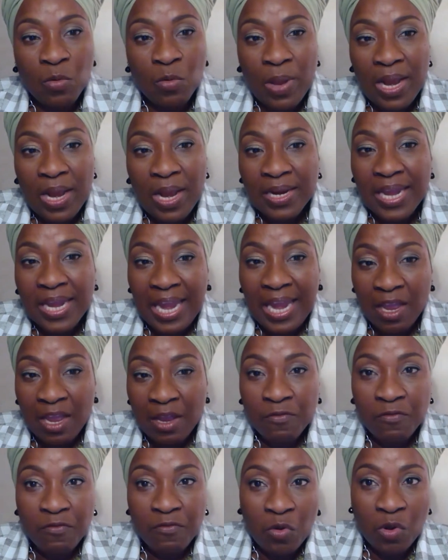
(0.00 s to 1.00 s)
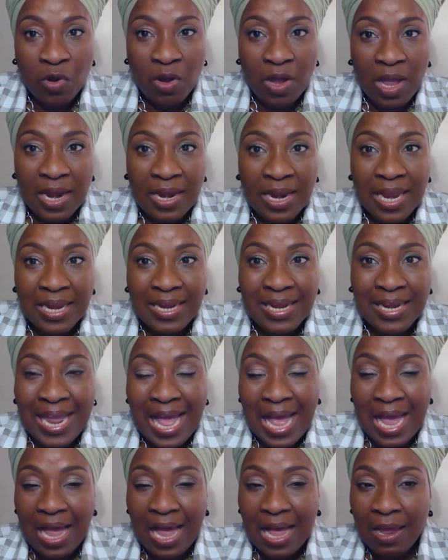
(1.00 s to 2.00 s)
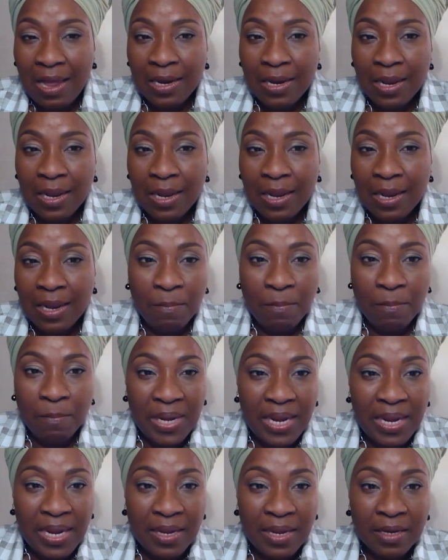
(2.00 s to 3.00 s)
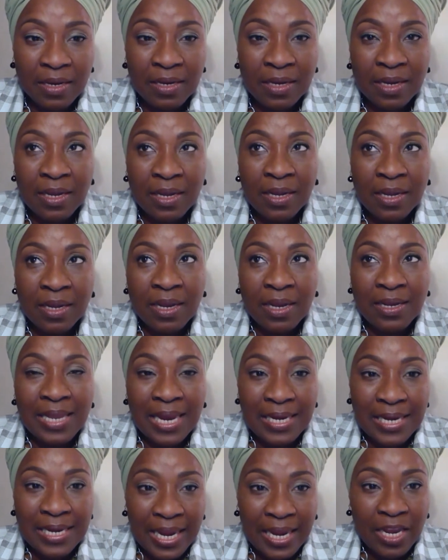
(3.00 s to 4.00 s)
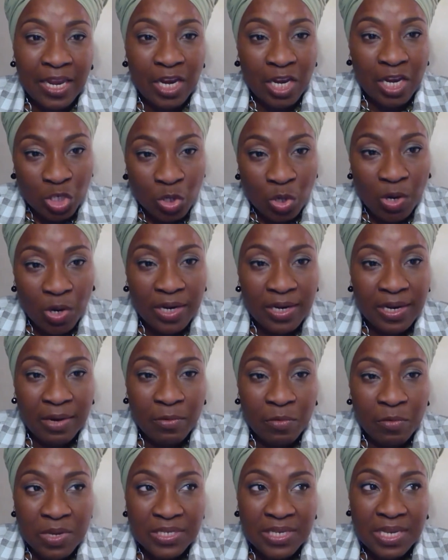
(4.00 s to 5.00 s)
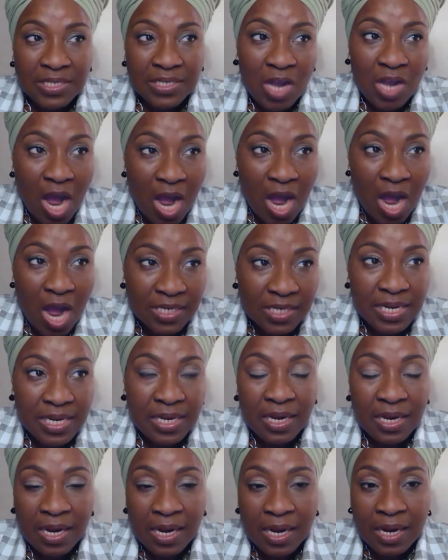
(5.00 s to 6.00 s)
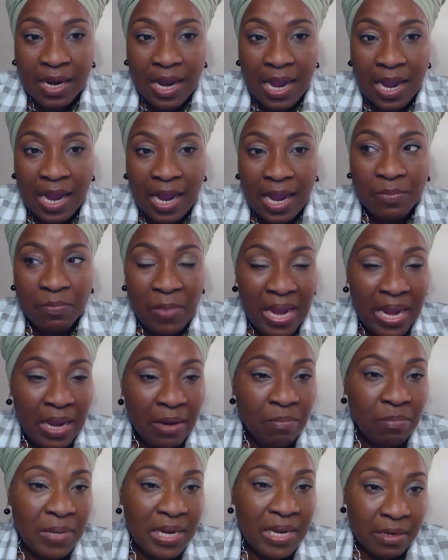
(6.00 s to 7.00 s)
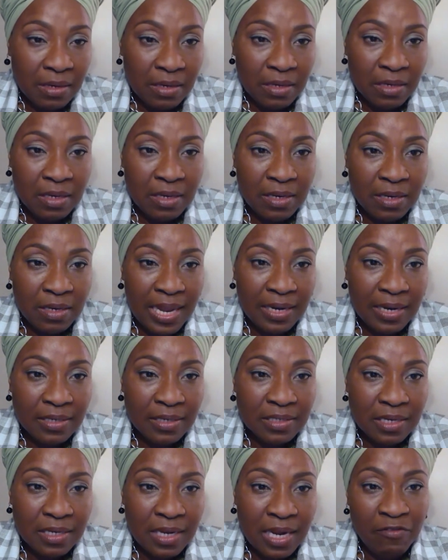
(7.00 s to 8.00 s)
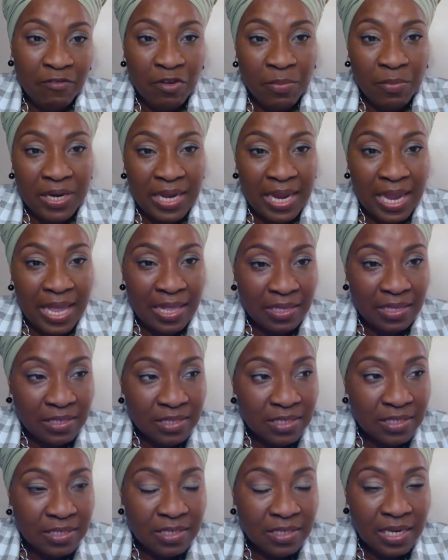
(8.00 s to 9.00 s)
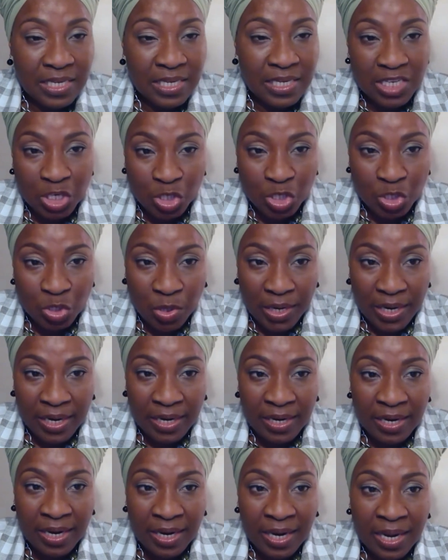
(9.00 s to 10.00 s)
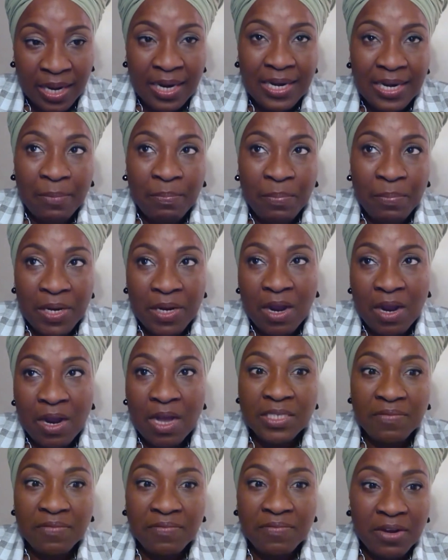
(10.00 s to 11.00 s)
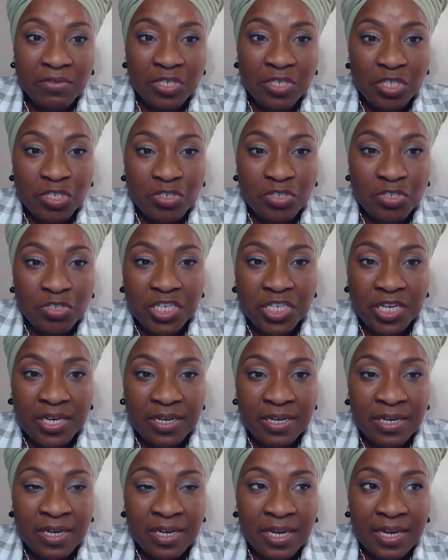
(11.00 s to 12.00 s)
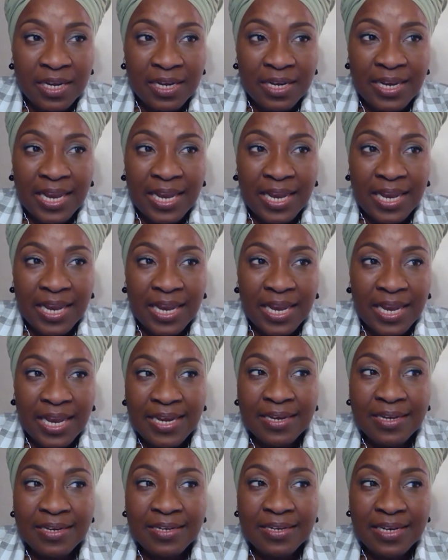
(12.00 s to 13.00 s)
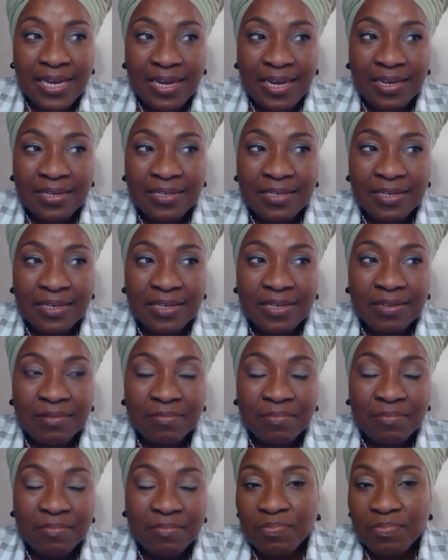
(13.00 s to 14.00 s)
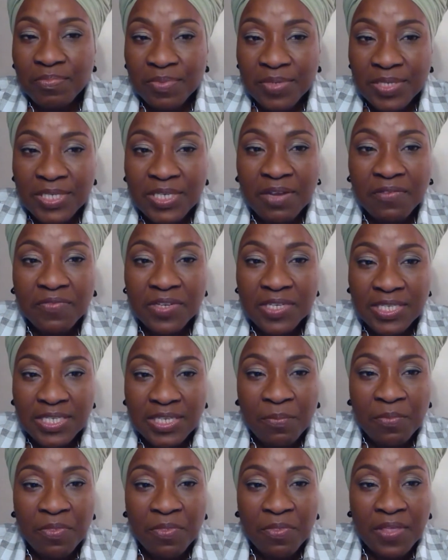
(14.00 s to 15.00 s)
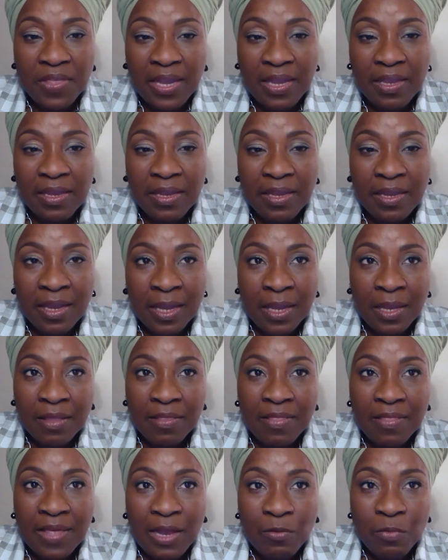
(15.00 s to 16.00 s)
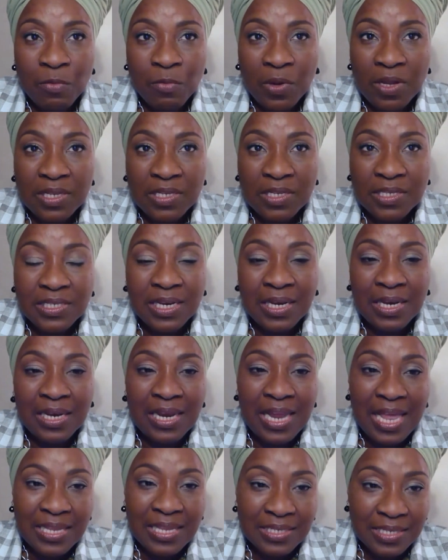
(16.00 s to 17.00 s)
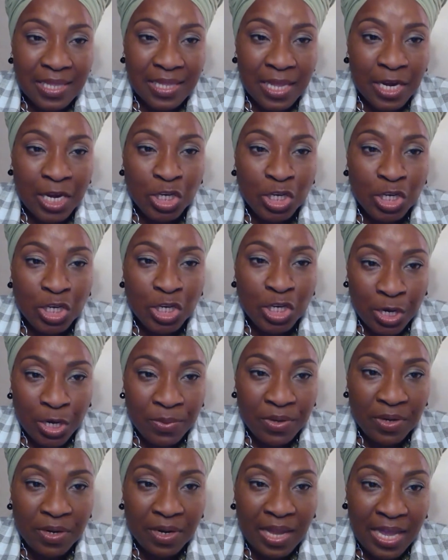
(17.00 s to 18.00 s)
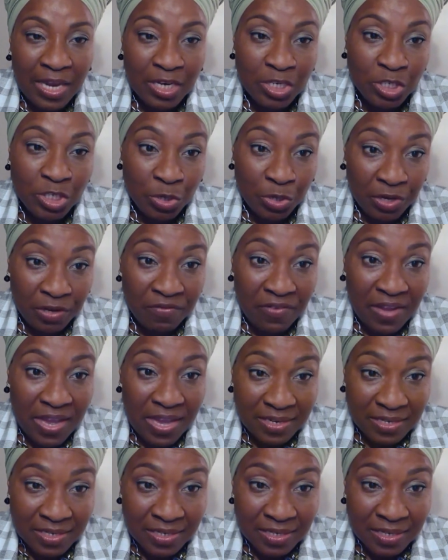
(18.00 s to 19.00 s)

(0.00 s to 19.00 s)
well cared for, and that they had a meal that they can enjoy that was as hearty as the main meal that everybody else is enjoying, that because of their restriction, that they didn't need to suffer something that was less than enjoyable at your event.